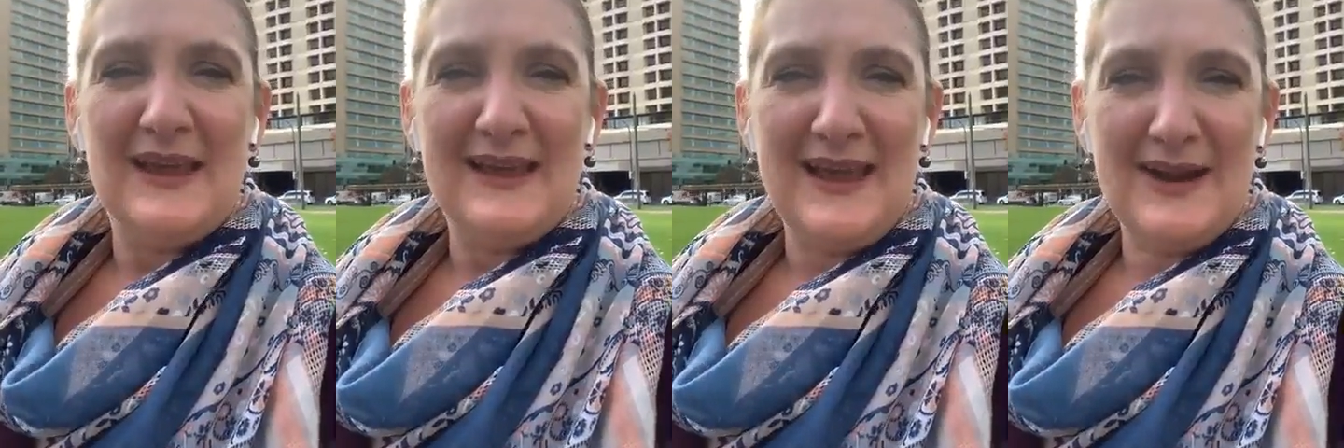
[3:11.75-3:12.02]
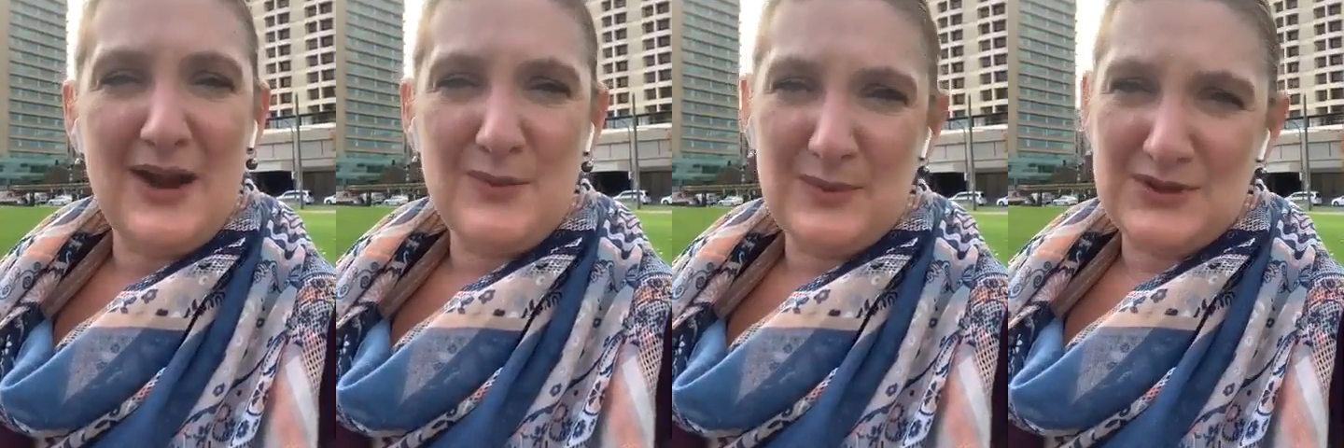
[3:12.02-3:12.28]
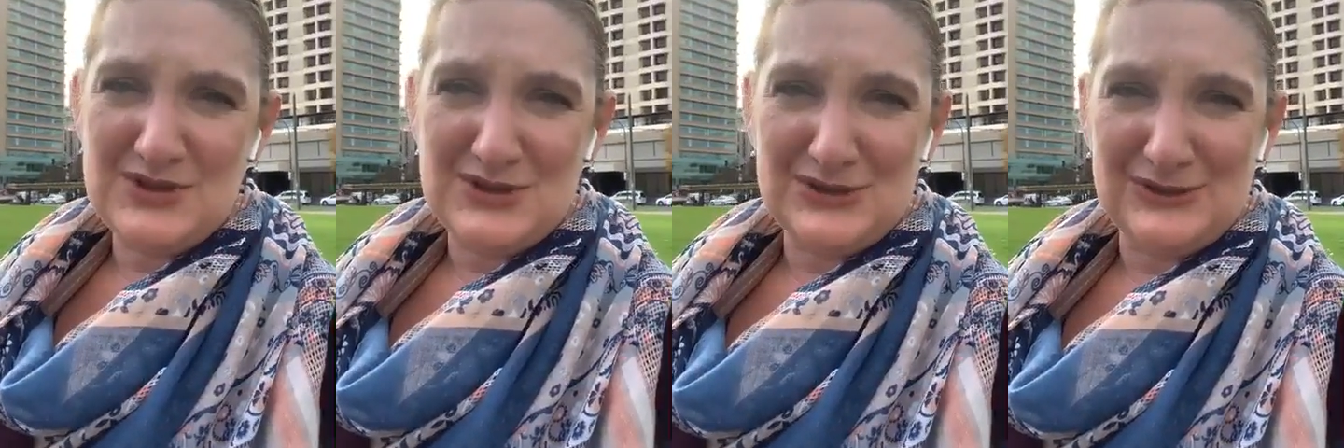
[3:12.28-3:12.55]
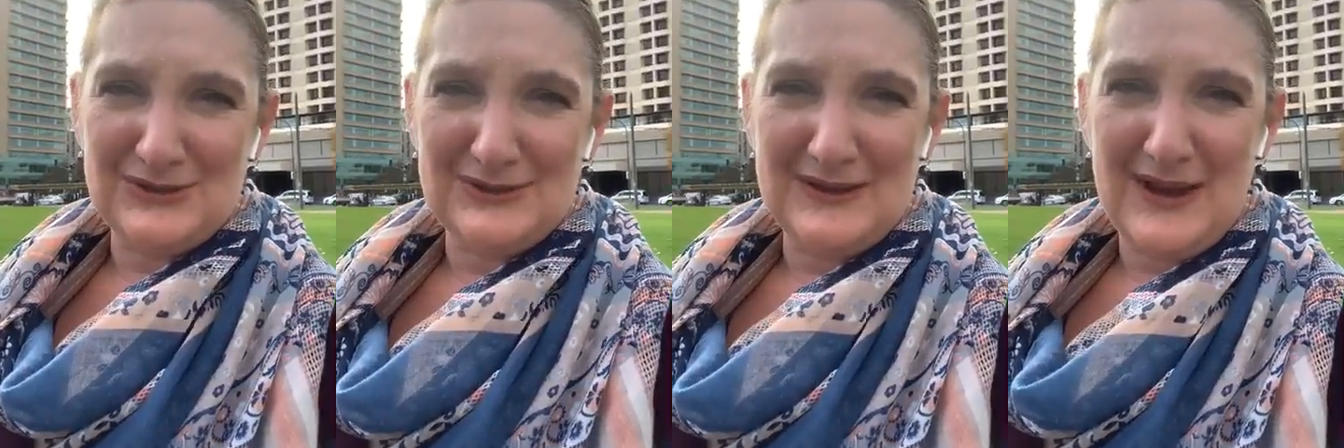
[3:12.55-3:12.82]
Can I wish
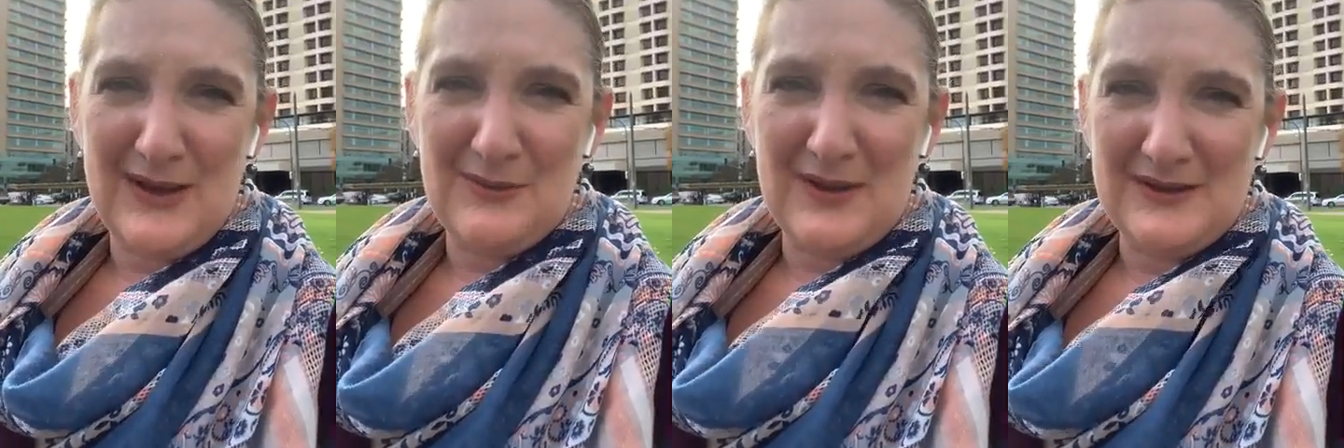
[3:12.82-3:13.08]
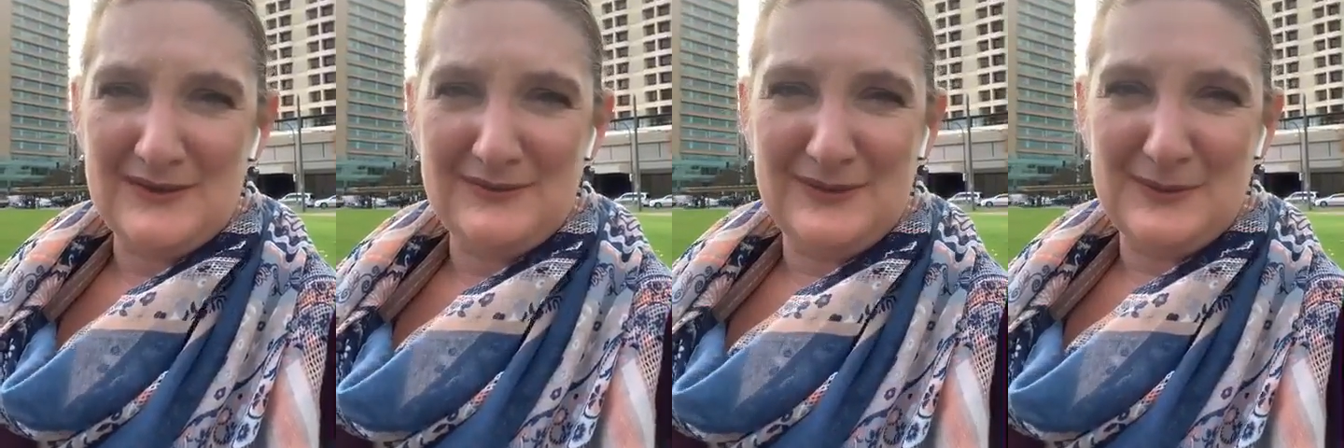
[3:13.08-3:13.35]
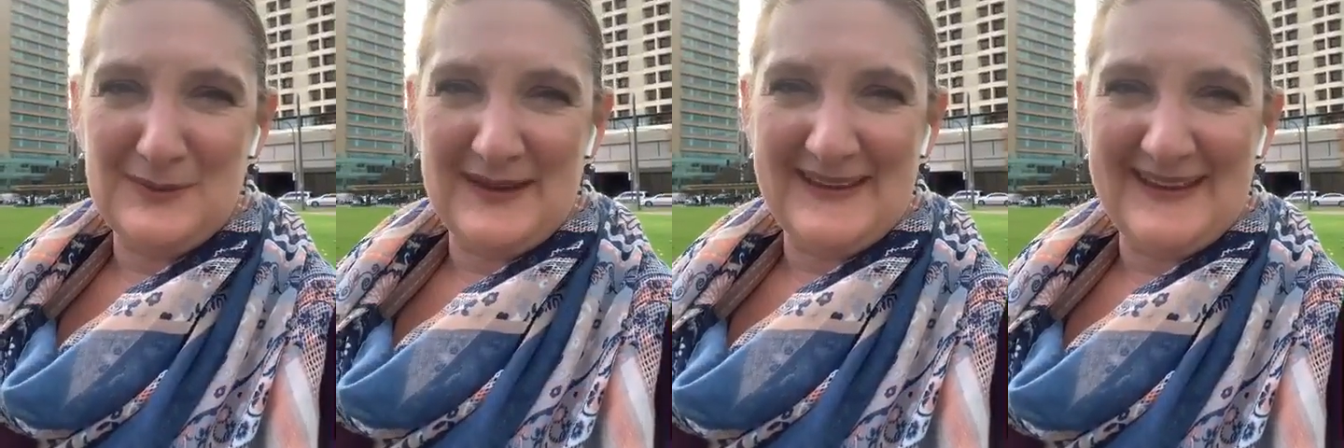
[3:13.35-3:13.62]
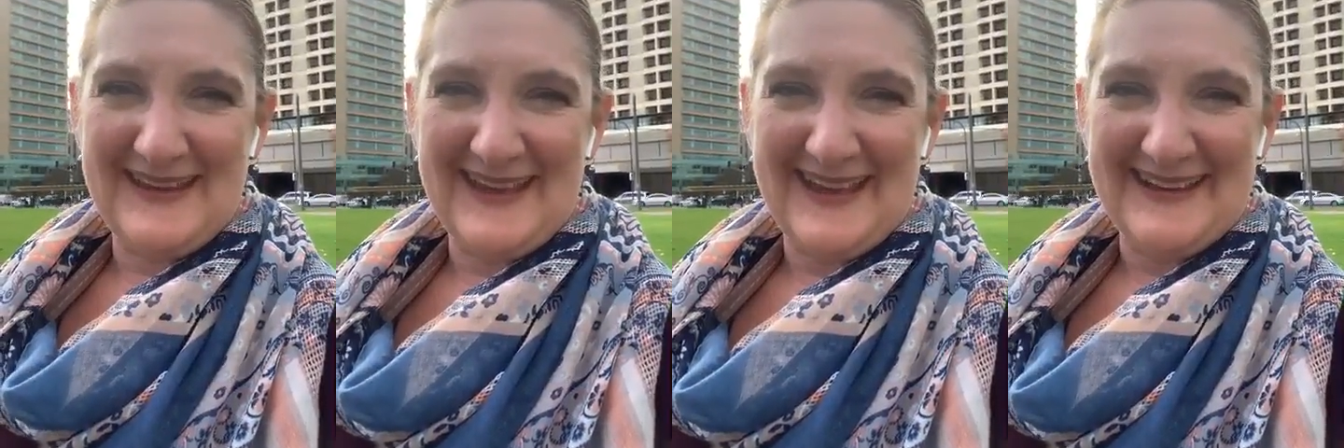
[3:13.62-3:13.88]
you a wonderful week
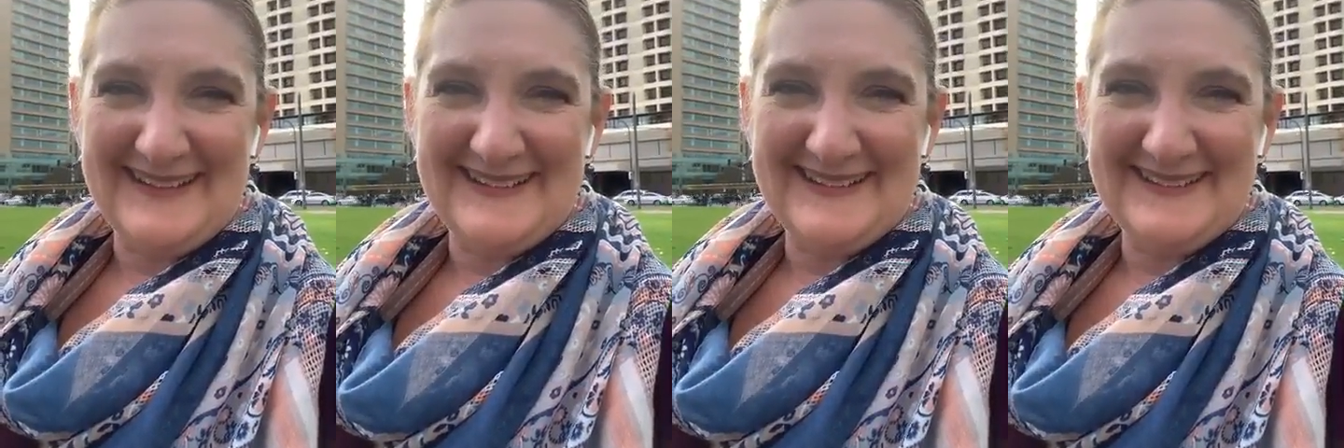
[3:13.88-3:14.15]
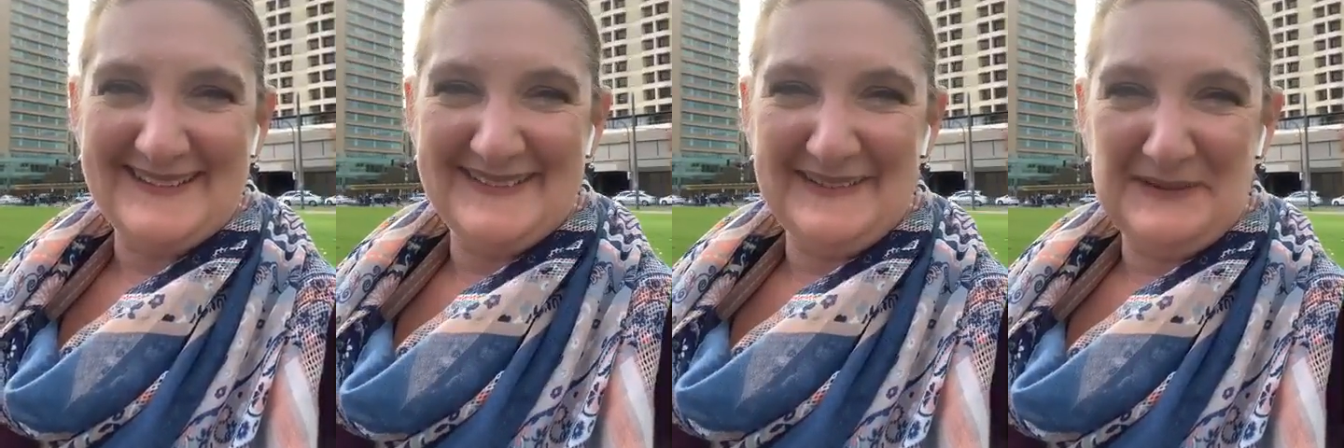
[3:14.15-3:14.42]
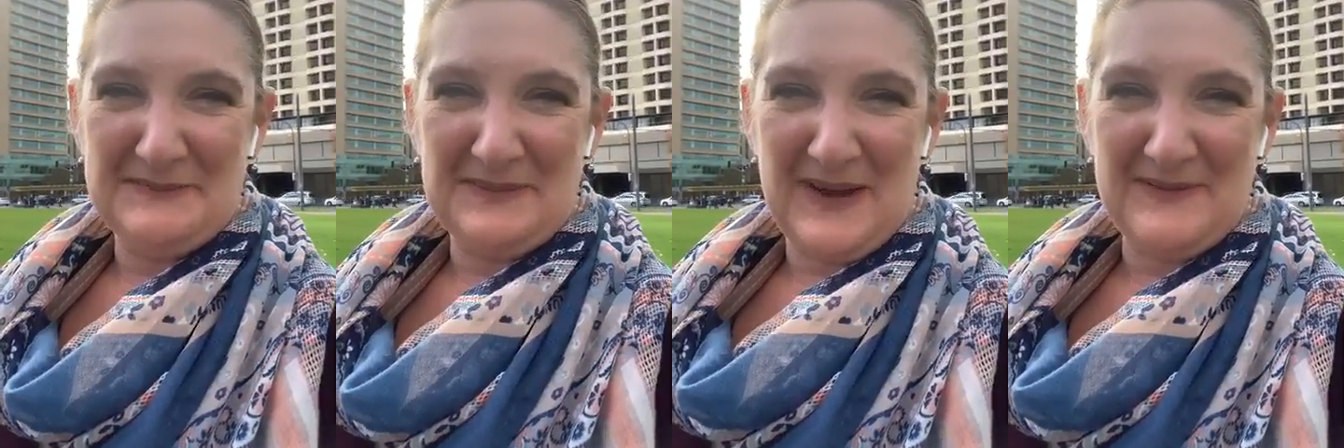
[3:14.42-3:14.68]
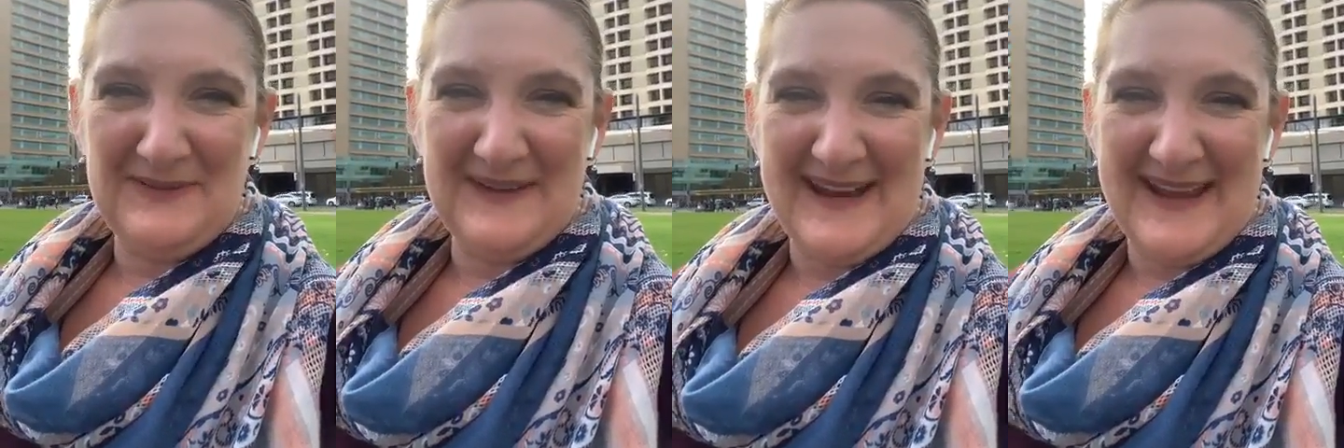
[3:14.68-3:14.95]
ahead?
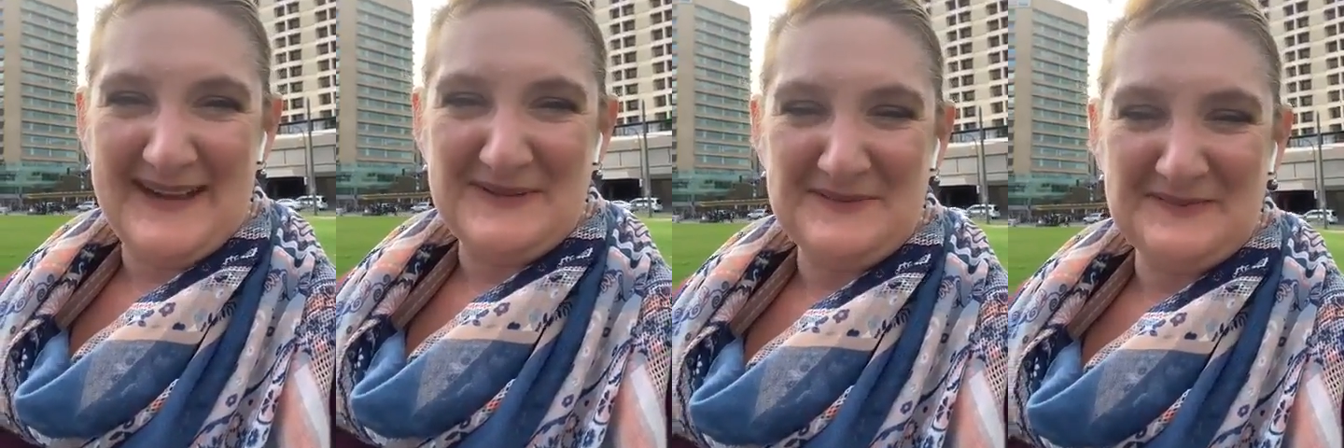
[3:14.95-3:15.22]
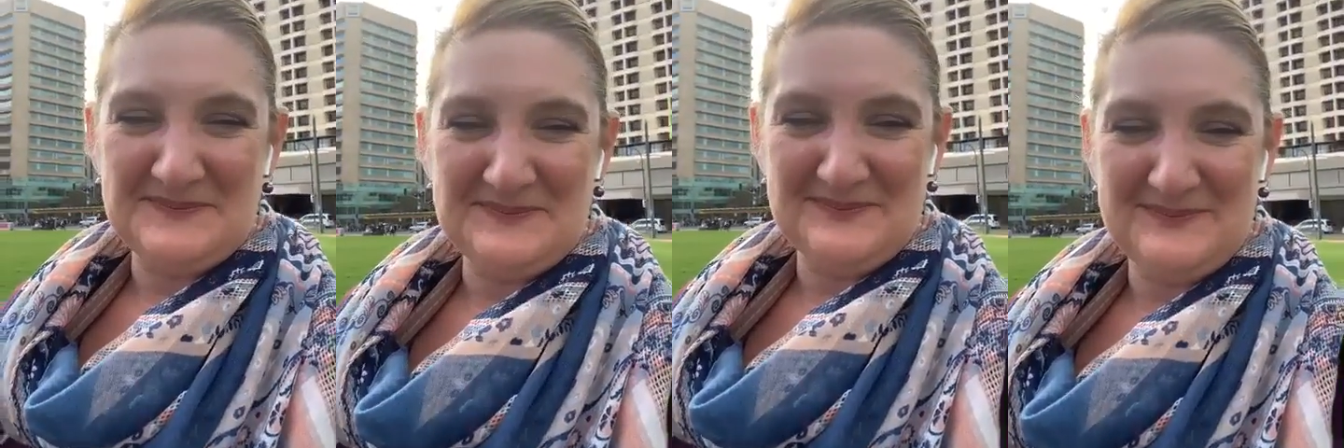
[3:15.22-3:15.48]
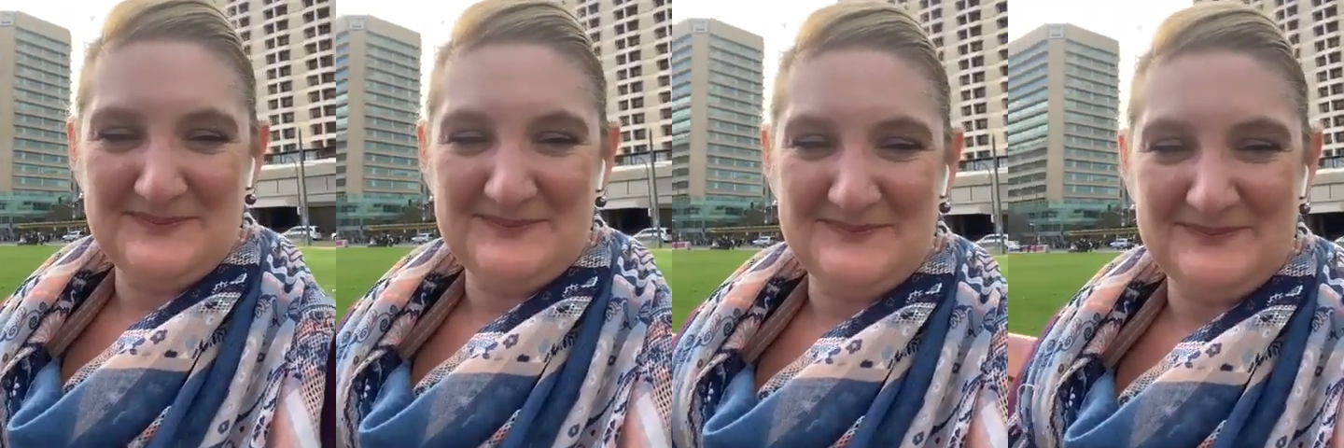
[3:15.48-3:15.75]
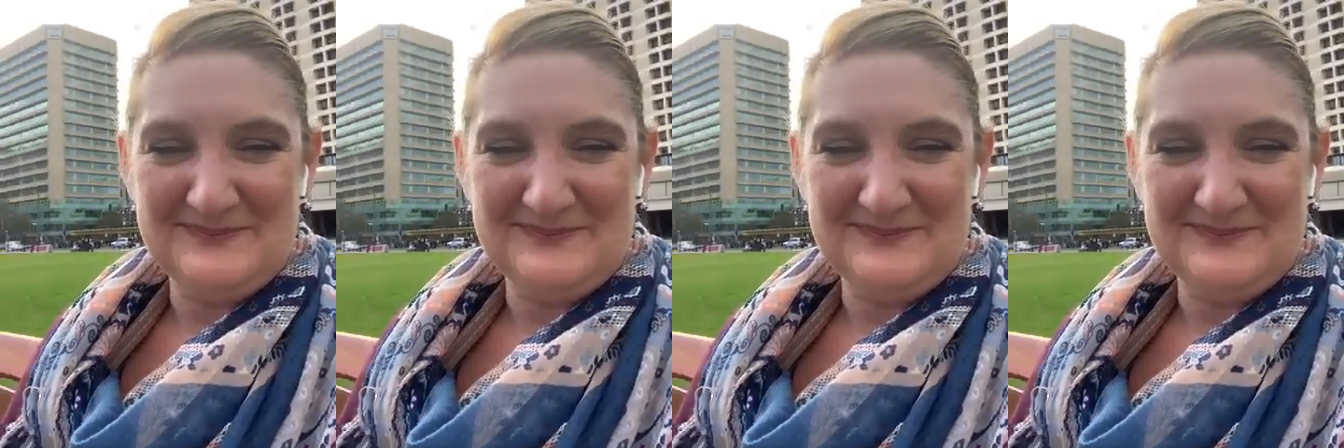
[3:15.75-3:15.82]
Bye for now.